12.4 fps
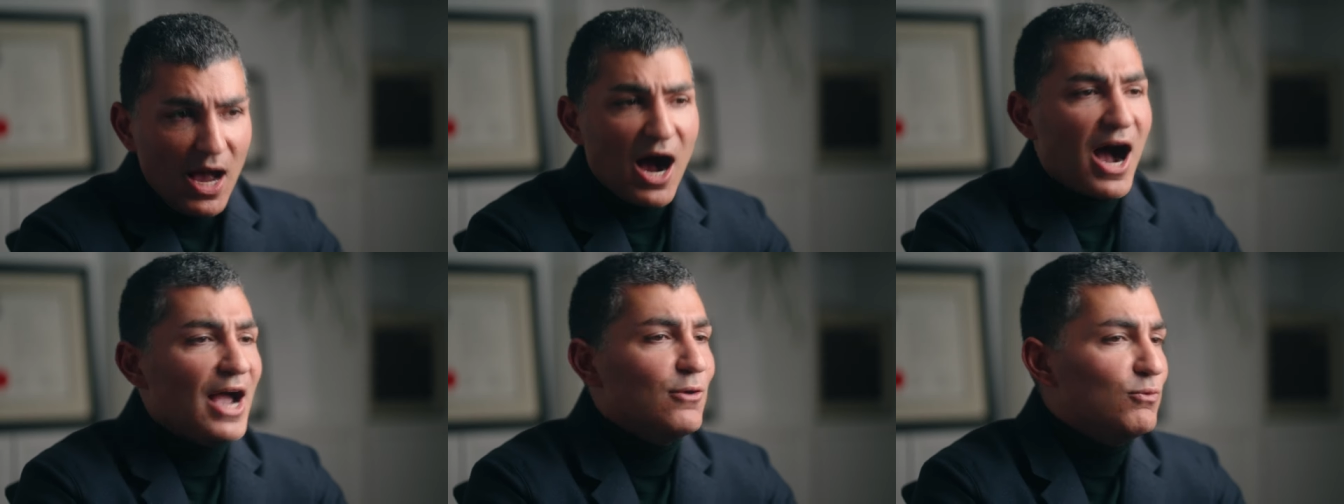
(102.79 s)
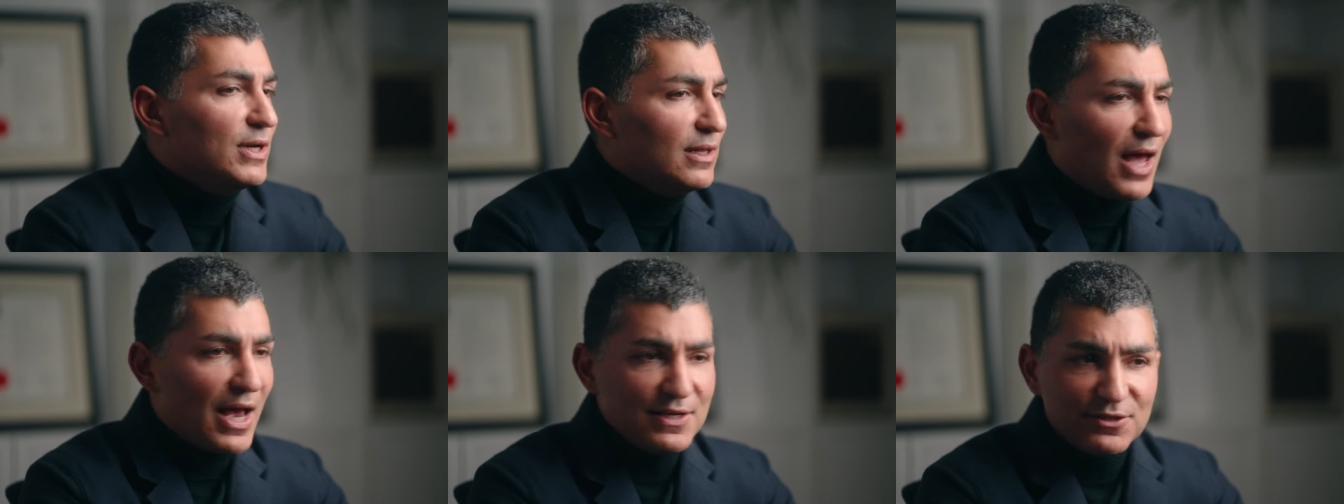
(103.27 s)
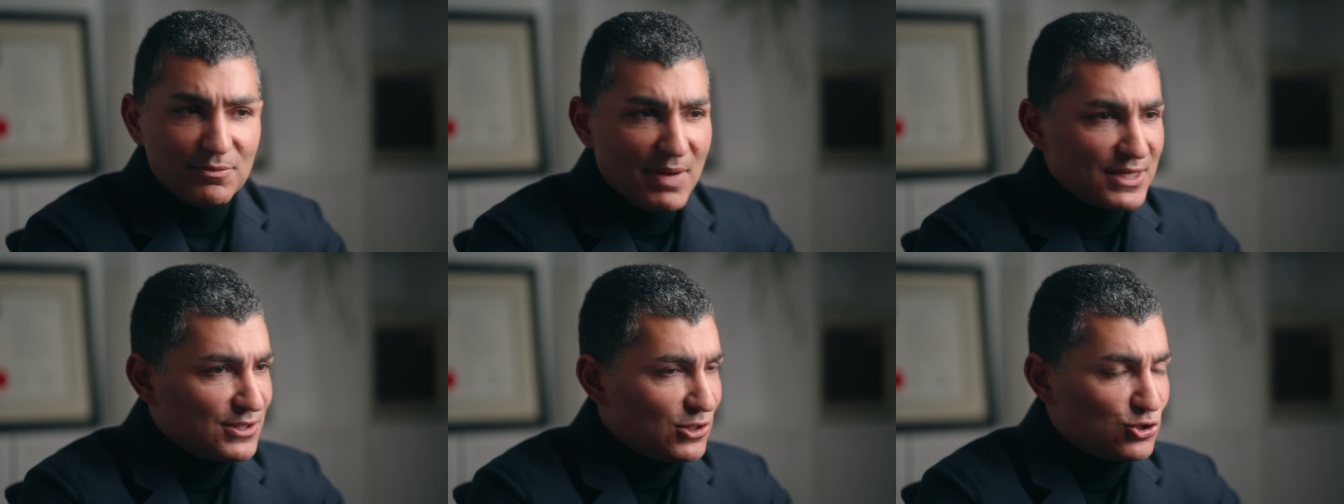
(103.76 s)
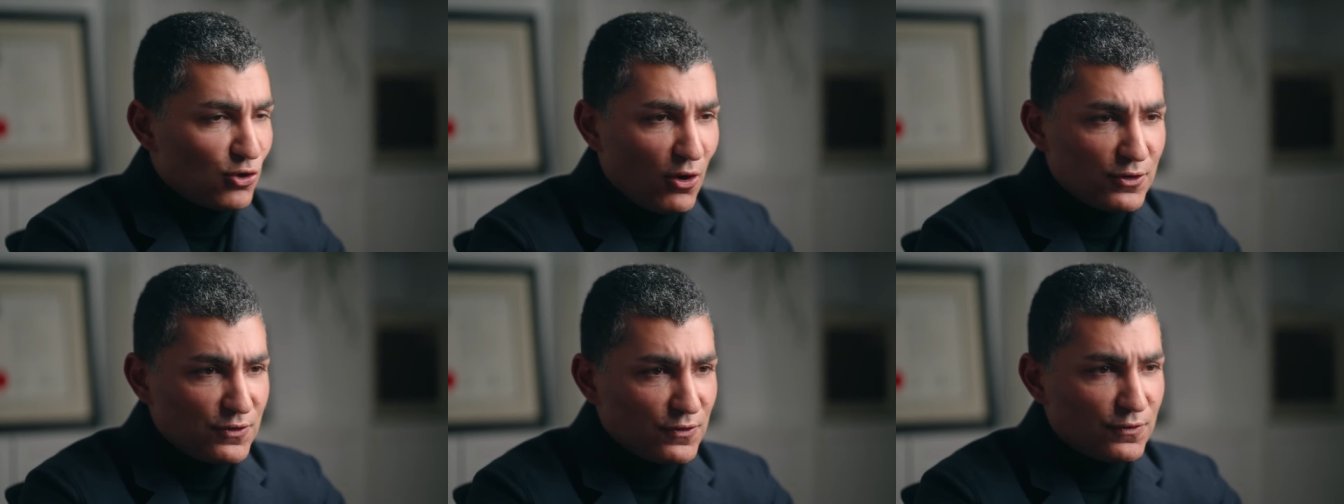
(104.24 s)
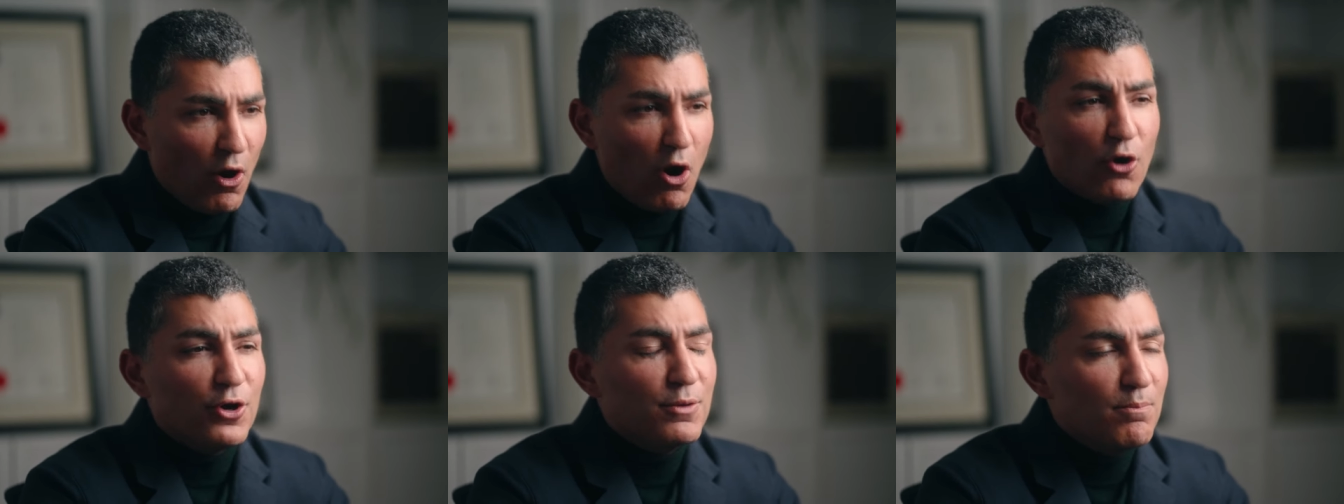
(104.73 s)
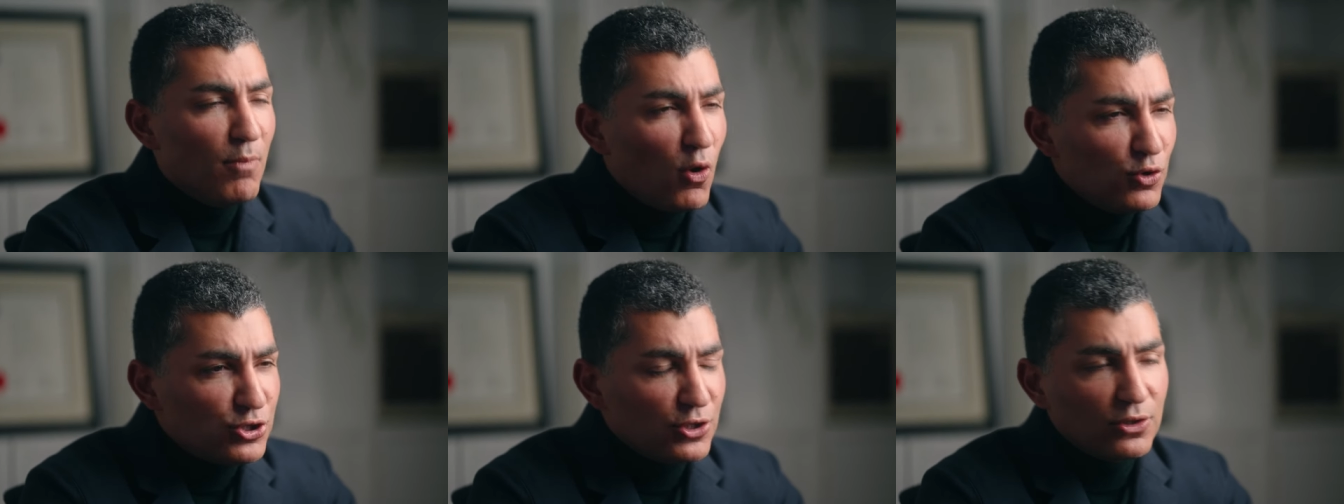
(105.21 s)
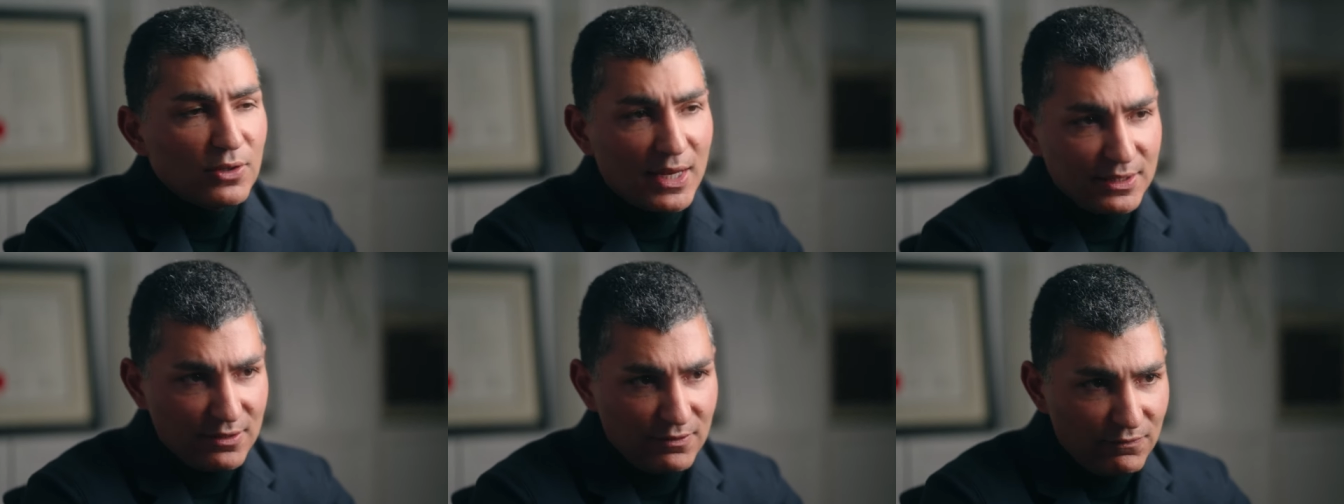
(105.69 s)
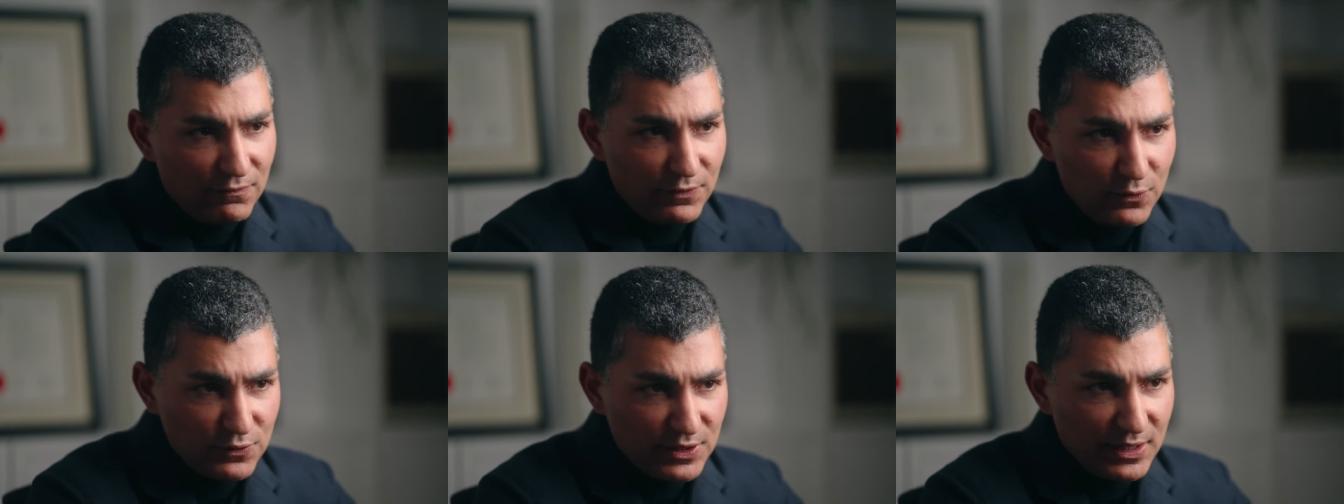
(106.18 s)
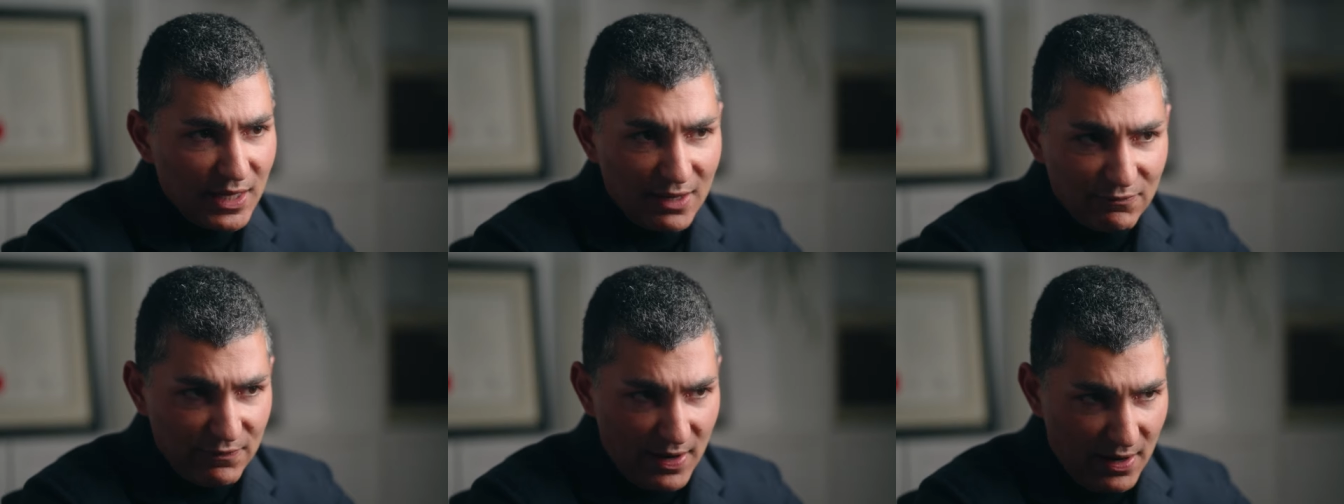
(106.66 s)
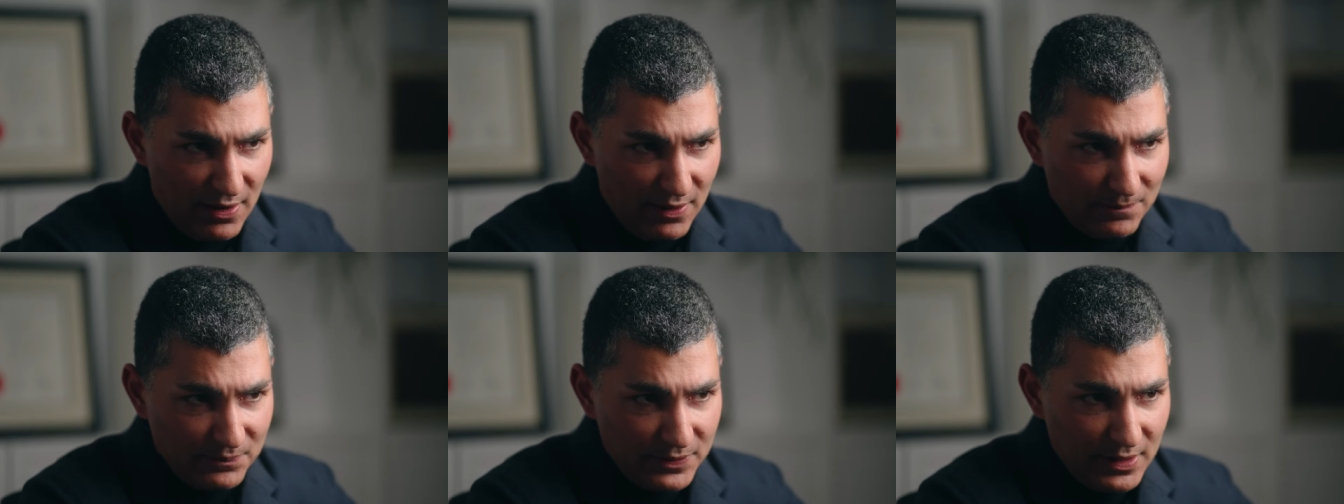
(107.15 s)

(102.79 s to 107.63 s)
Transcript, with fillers: I realize domestic charges are an emotional and confusing affair,